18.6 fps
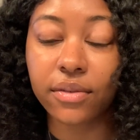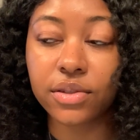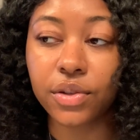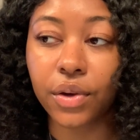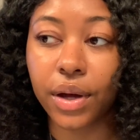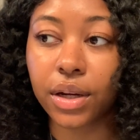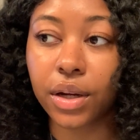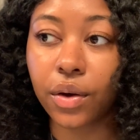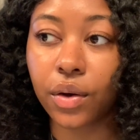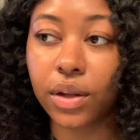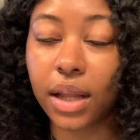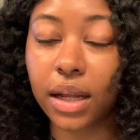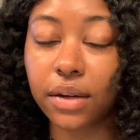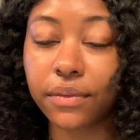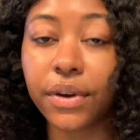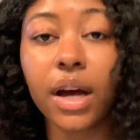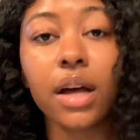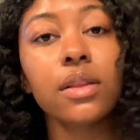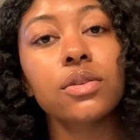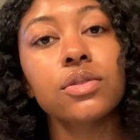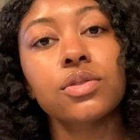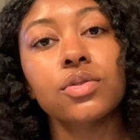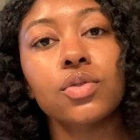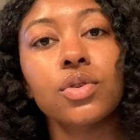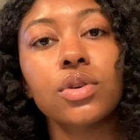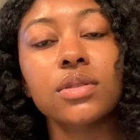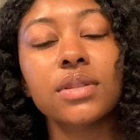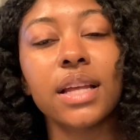So I know a lot of other
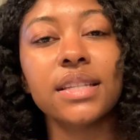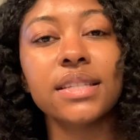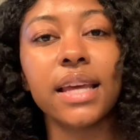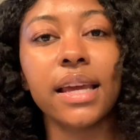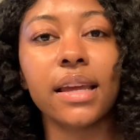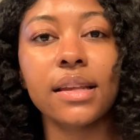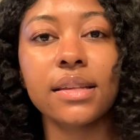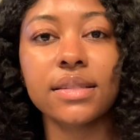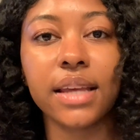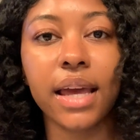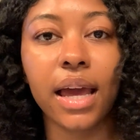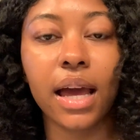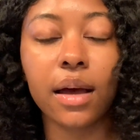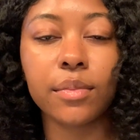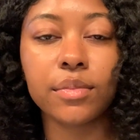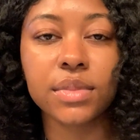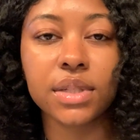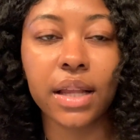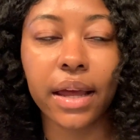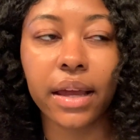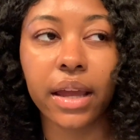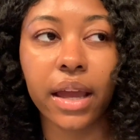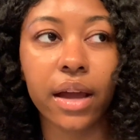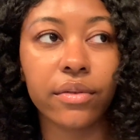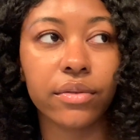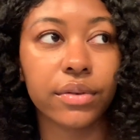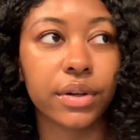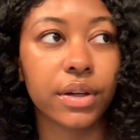schools, they take exams like
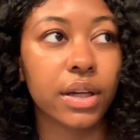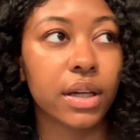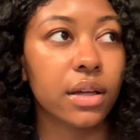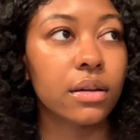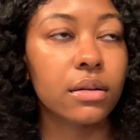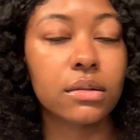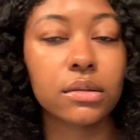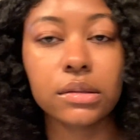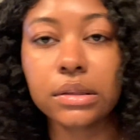every